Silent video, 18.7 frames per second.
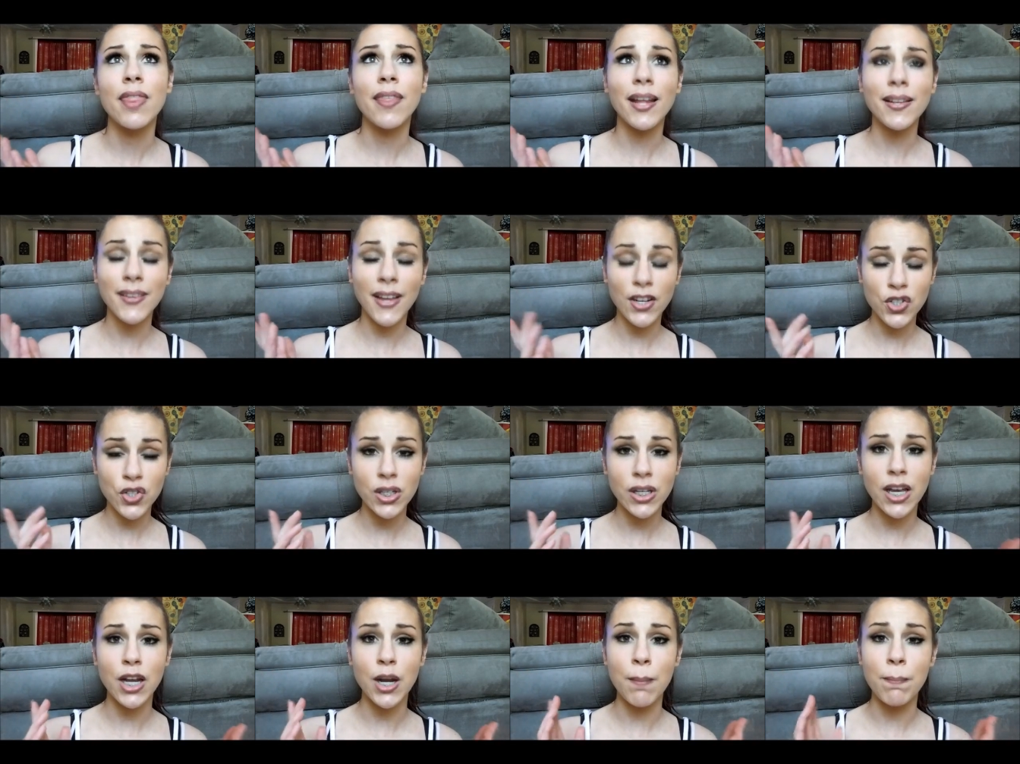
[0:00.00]
That's
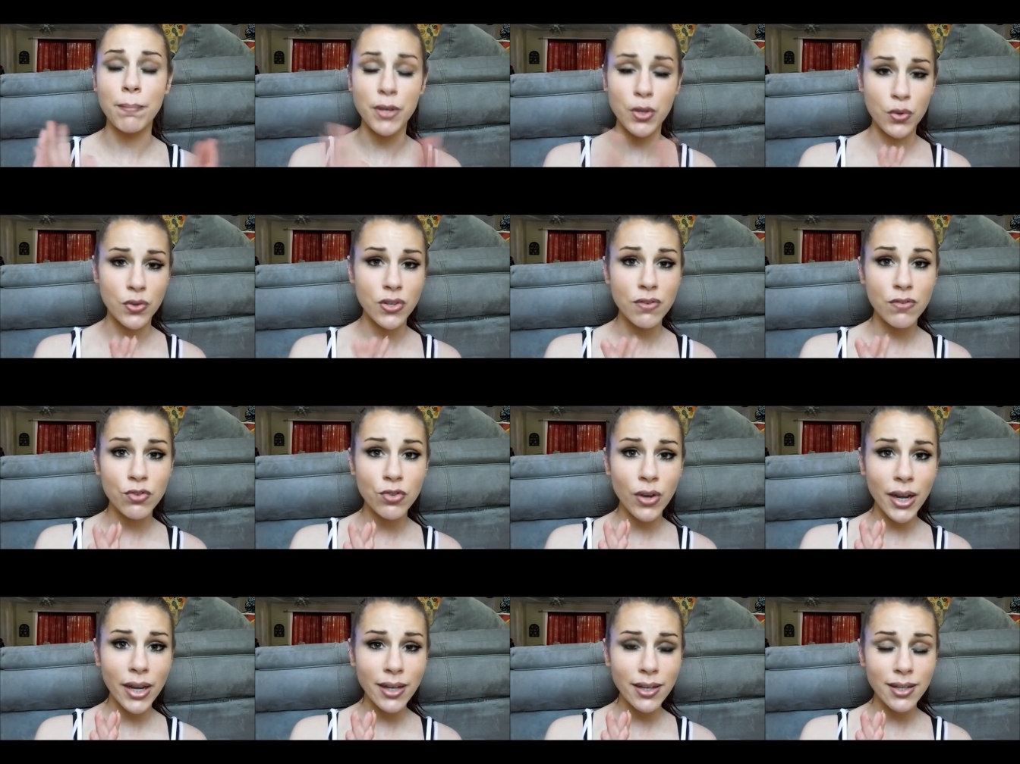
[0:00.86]
actually an abusive
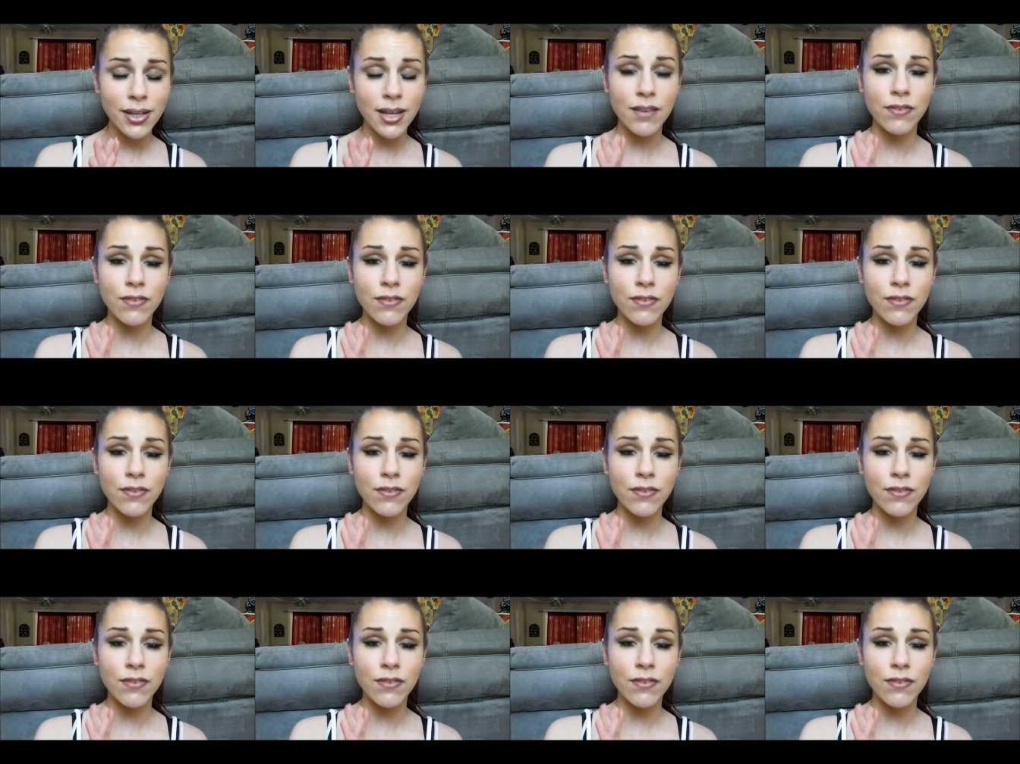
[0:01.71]
trait.